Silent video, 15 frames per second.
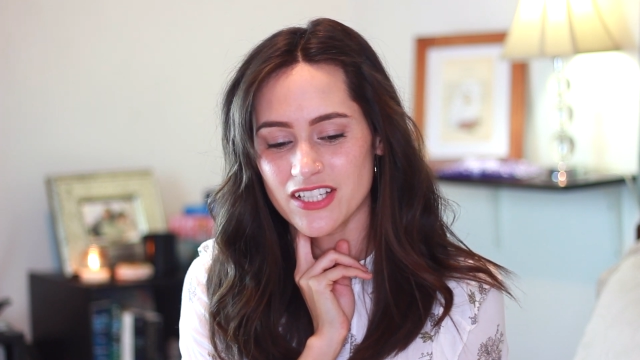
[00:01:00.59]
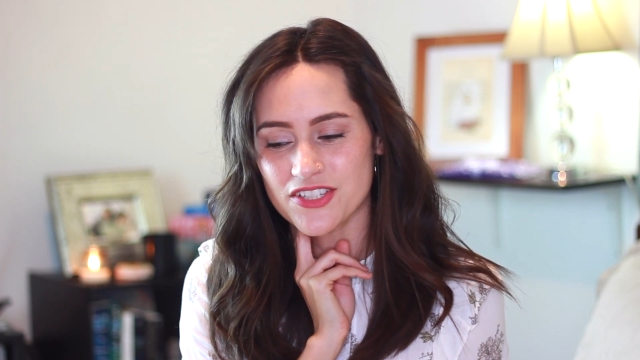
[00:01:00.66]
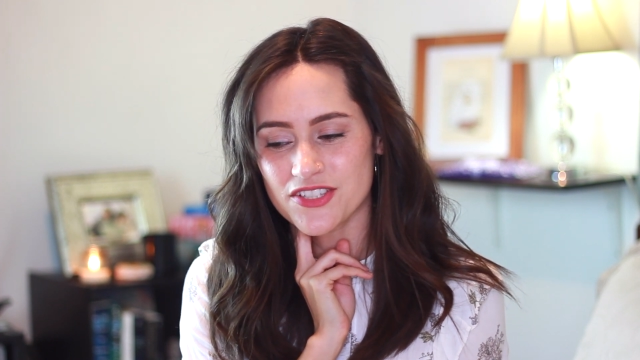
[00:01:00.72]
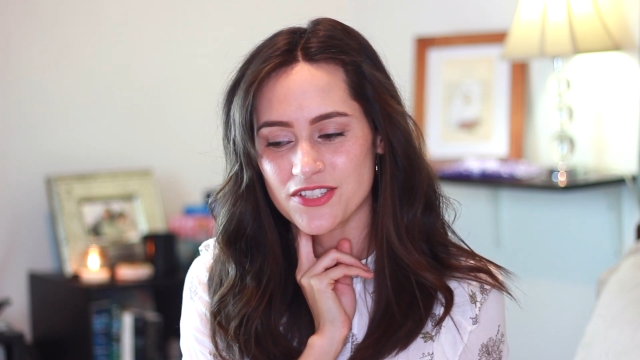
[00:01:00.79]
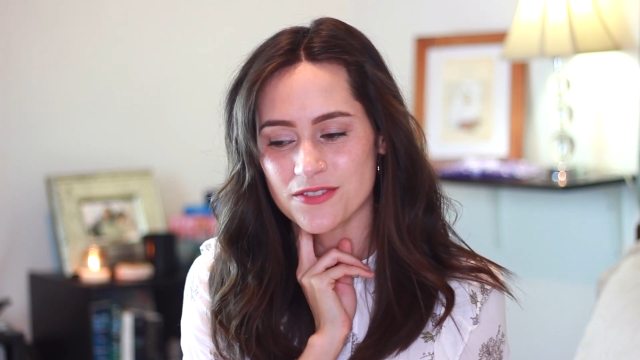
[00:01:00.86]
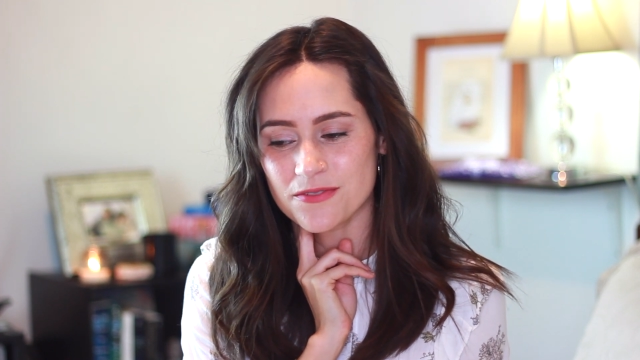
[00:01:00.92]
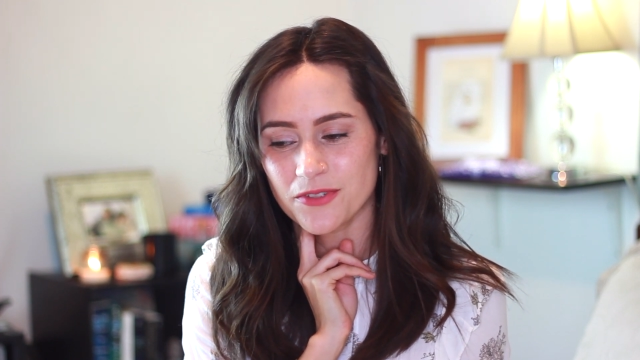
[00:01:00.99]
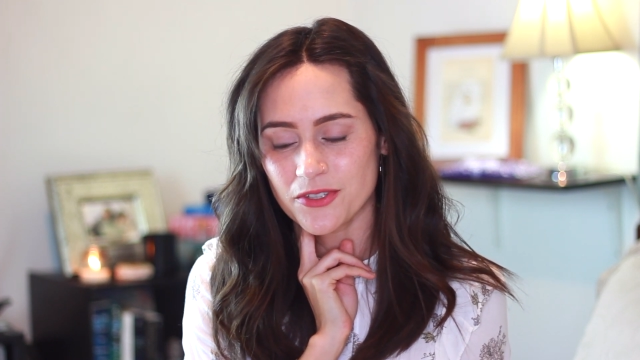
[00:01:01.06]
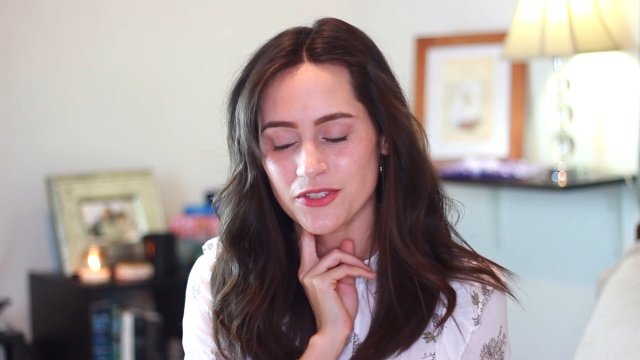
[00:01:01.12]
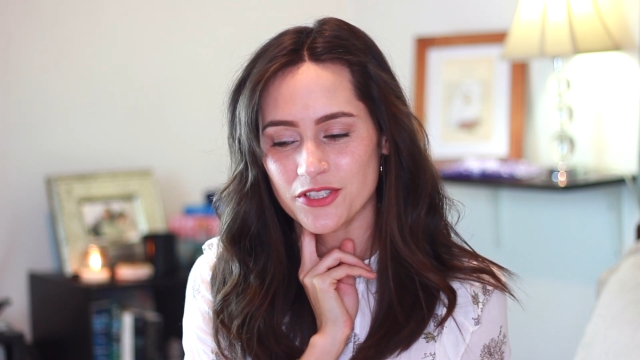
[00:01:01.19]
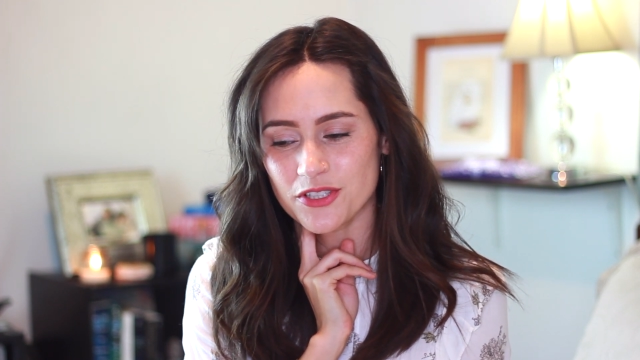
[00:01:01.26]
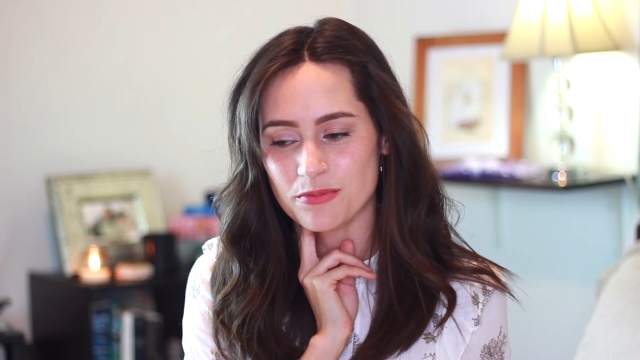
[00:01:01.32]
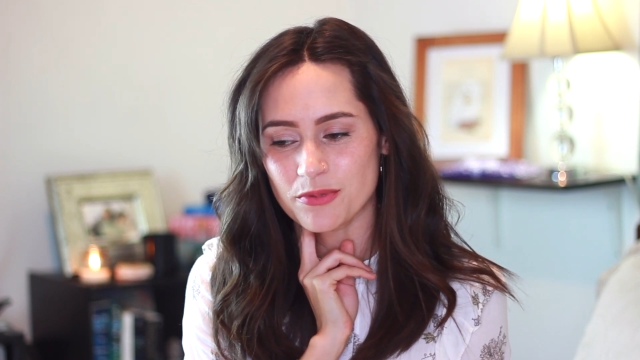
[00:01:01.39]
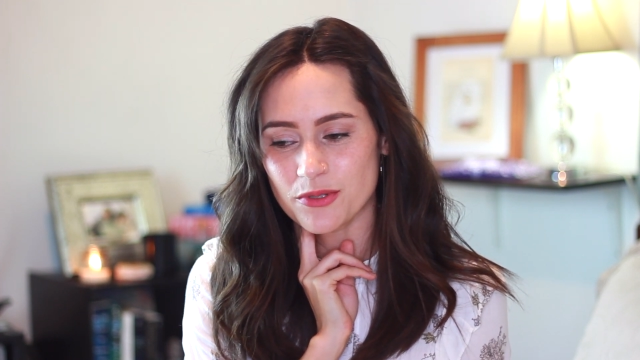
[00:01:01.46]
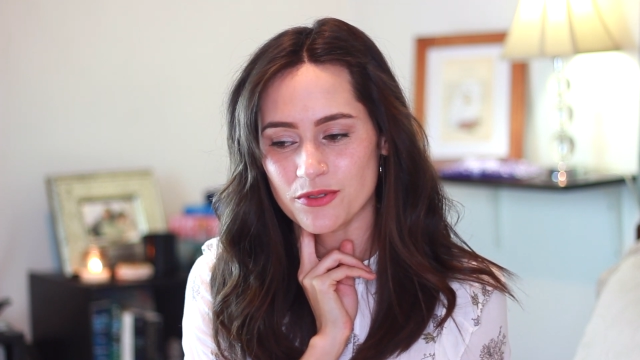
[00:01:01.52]
It's just feeling
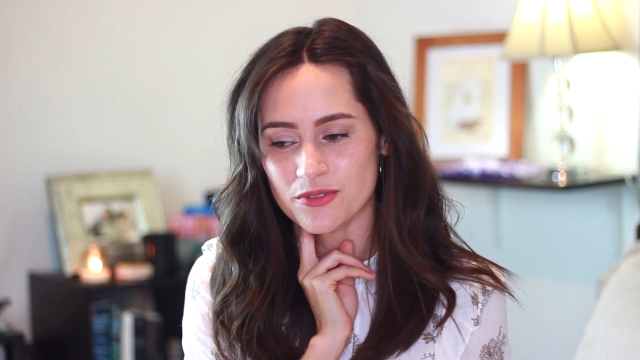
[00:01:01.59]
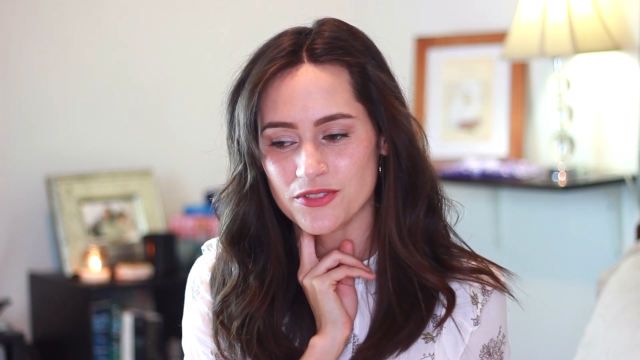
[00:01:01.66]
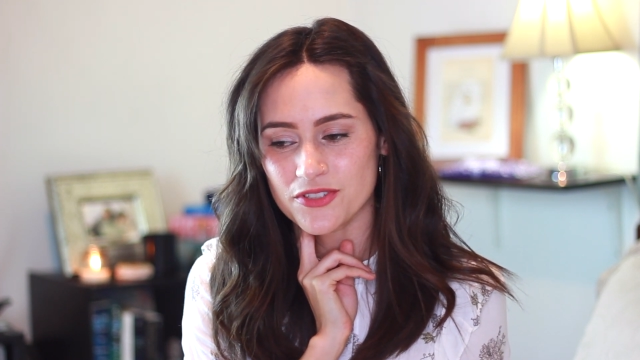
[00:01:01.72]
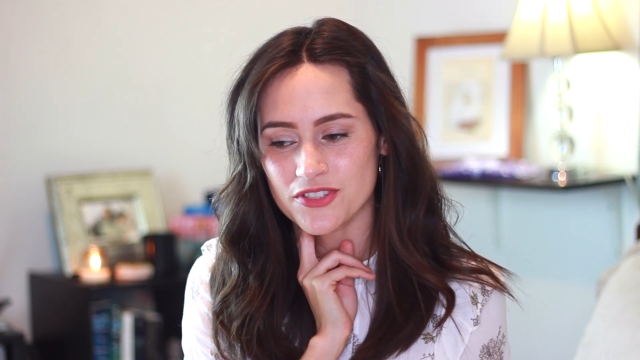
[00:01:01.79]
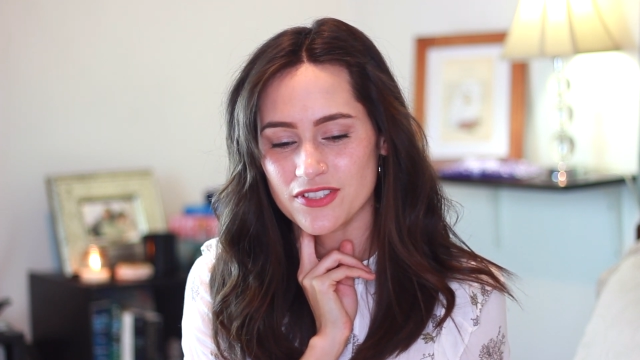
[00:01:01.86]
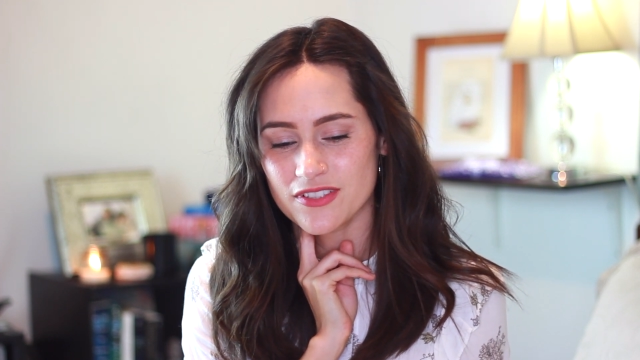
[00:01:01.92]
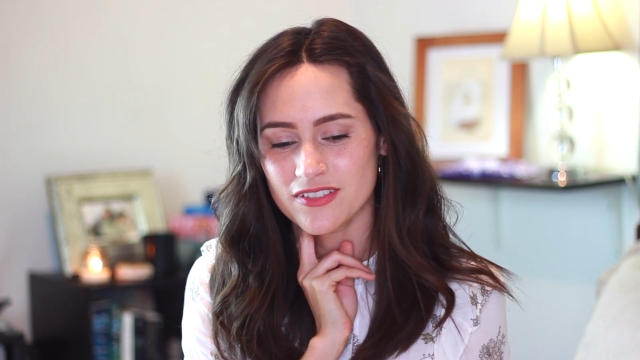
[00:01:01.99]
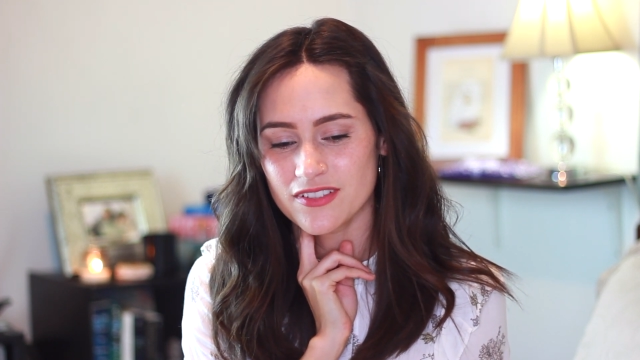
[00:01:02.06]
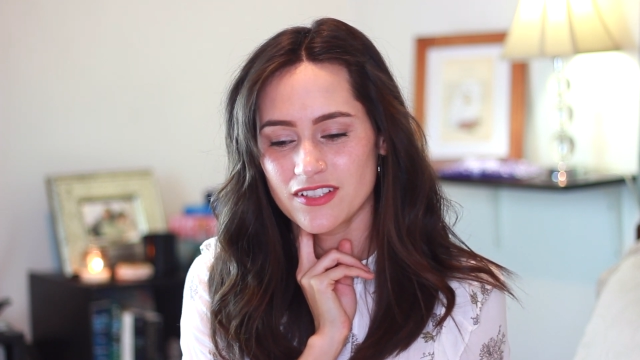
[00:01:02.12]
your pulse